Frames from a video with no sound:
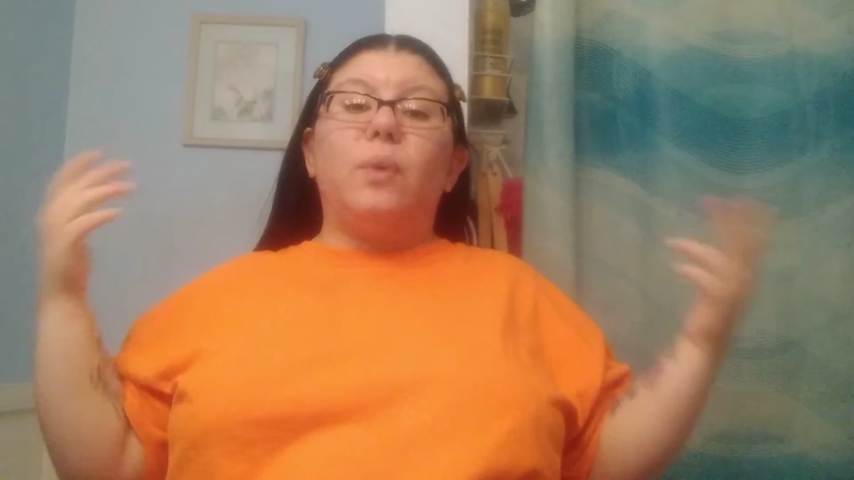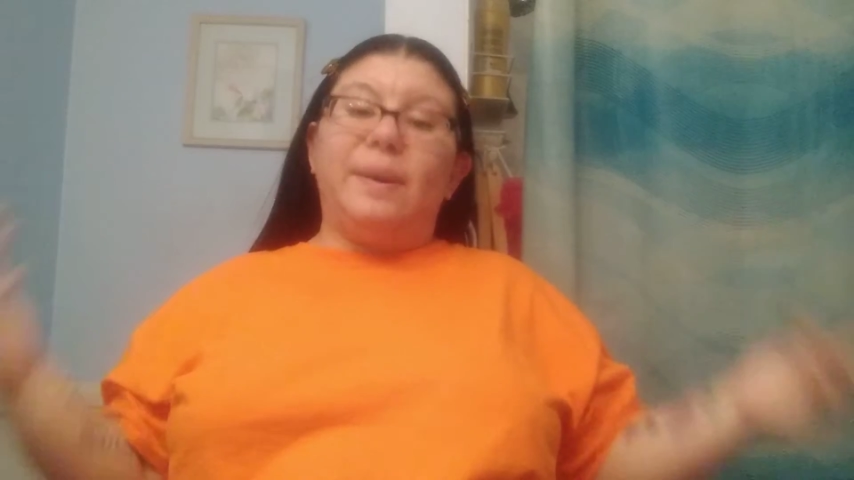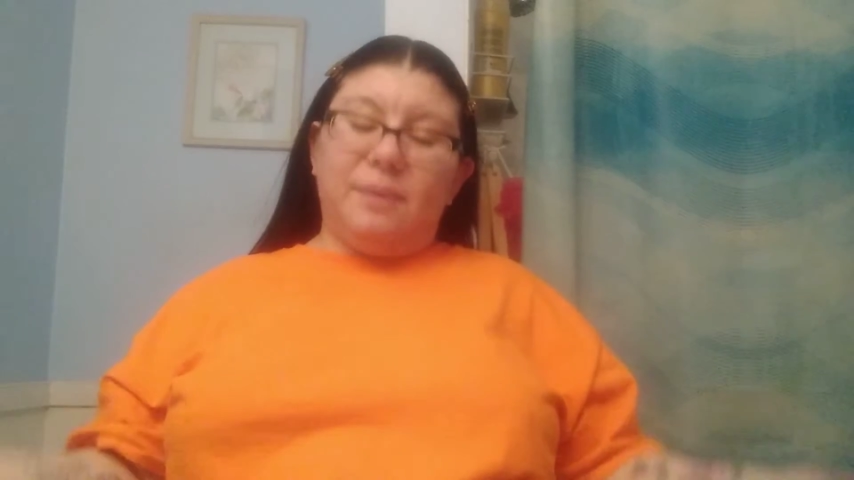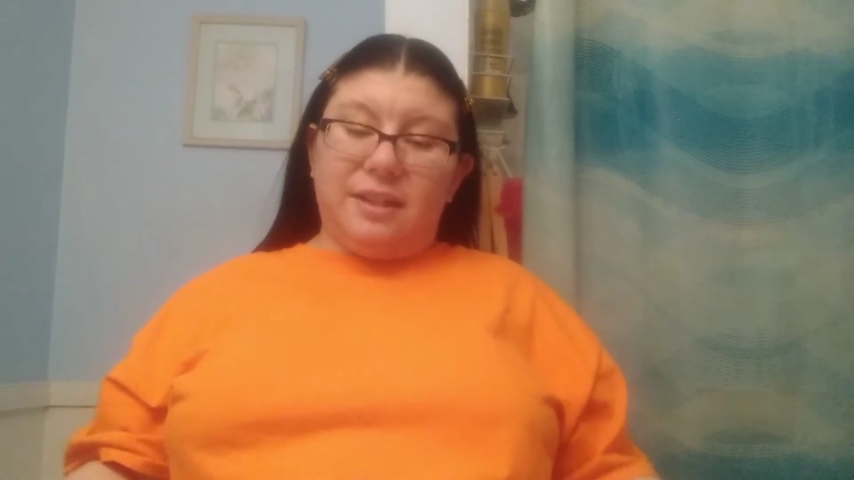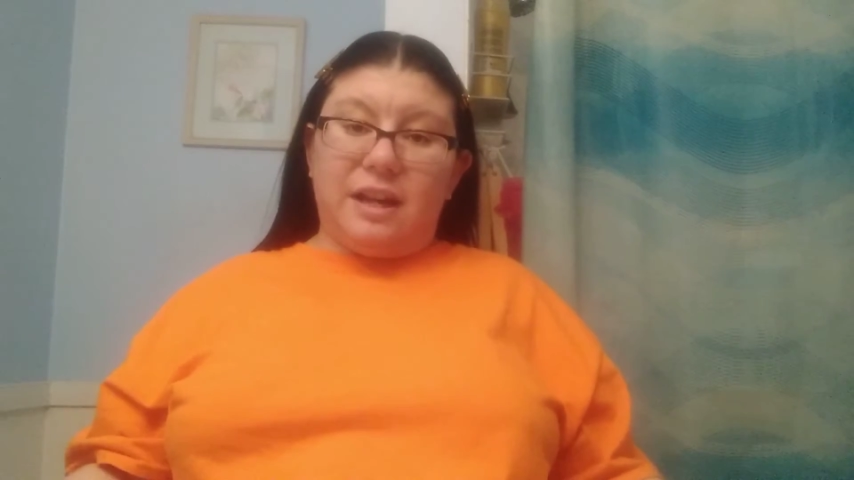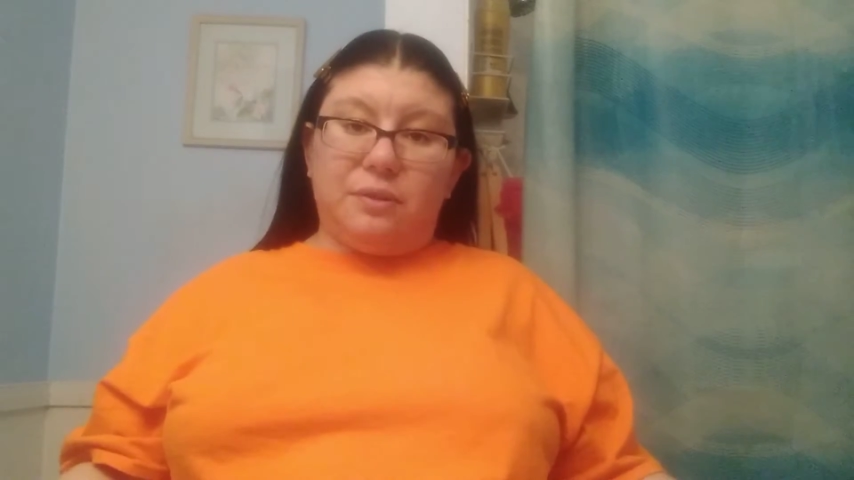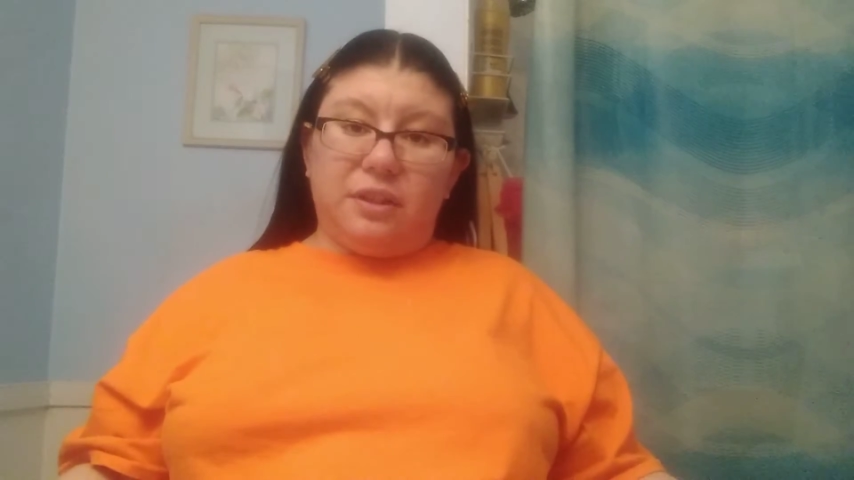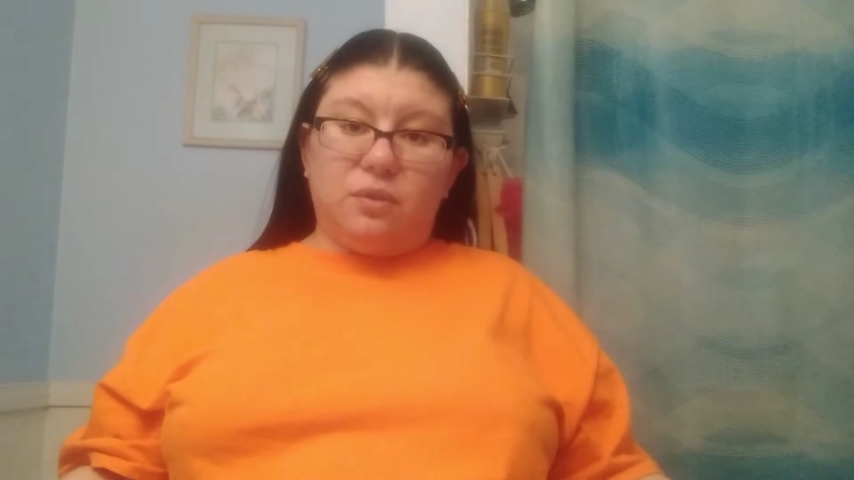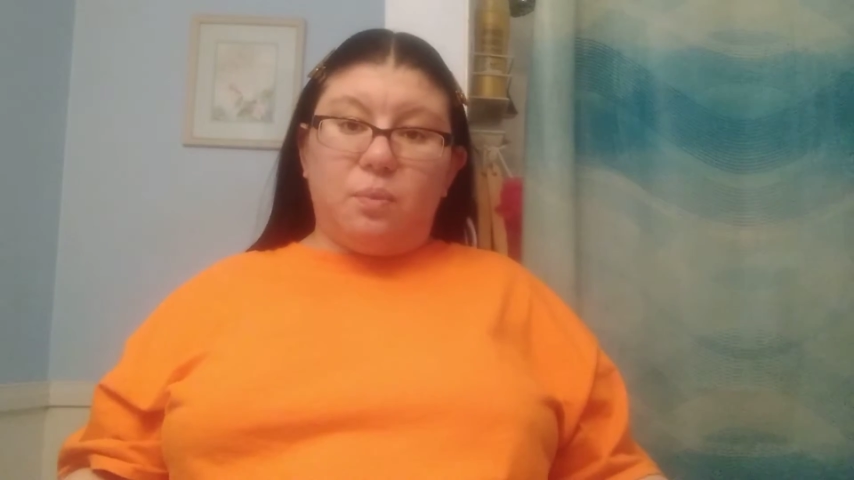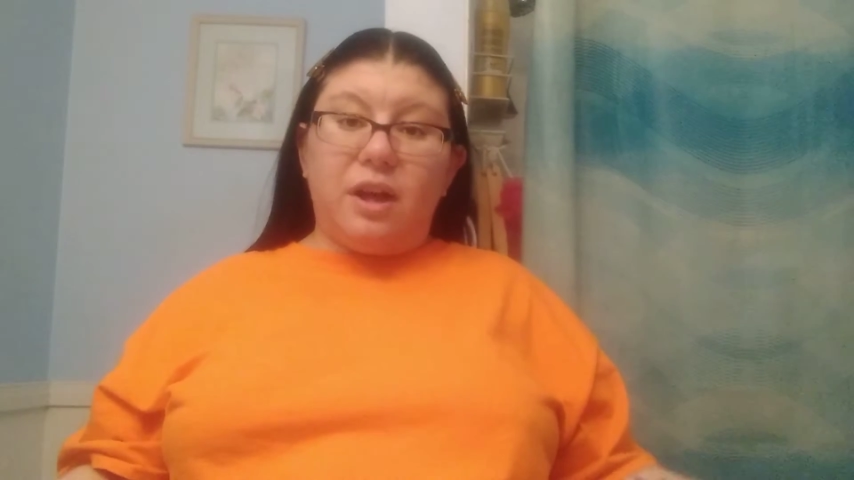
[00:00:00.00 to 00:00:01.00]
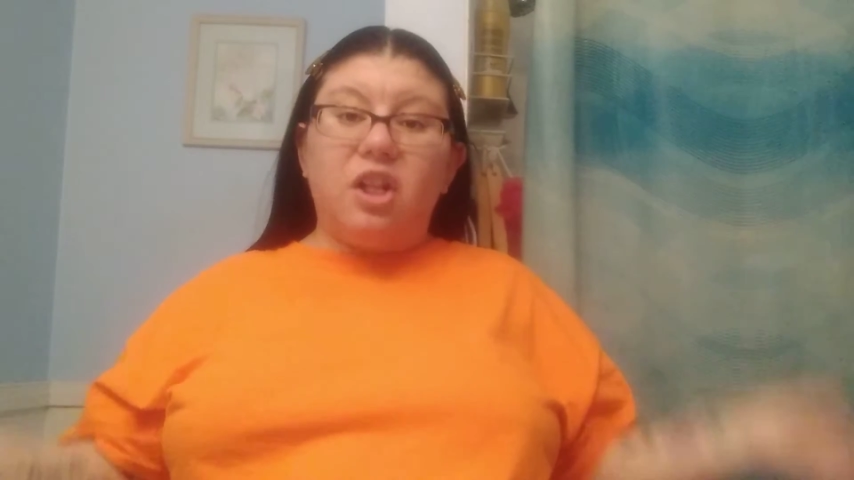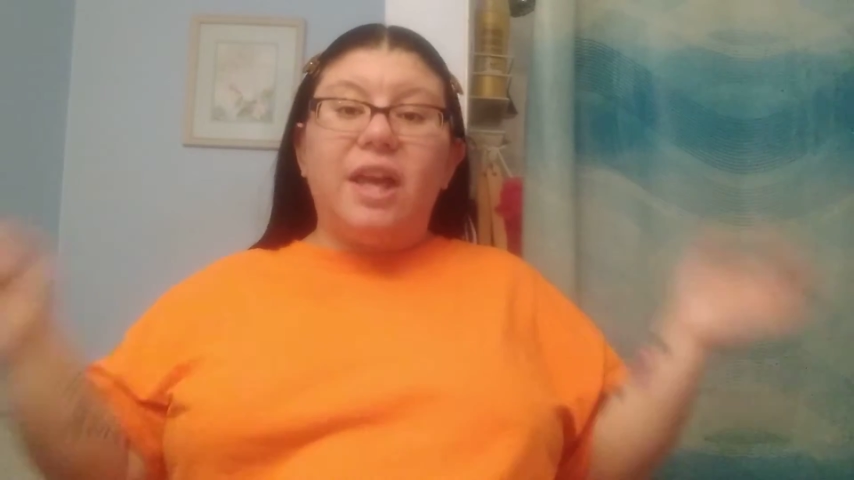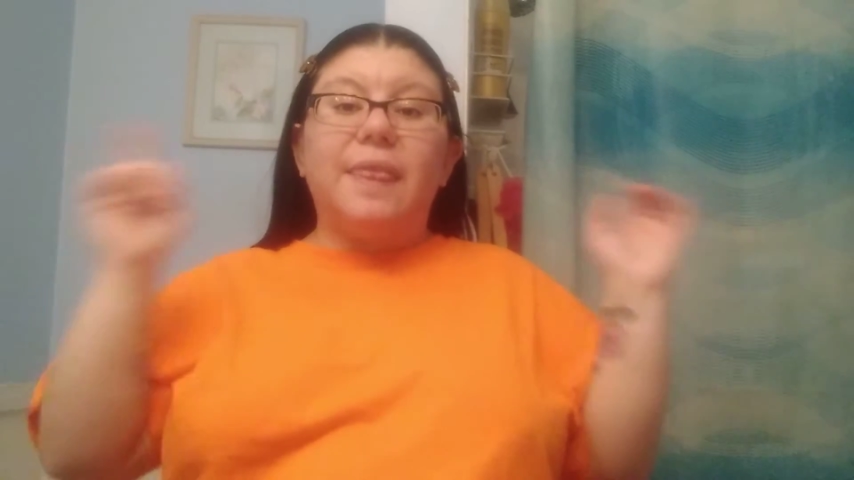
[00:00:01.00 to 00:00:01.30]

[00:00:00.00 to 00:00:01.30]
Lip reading: weigh me down as well,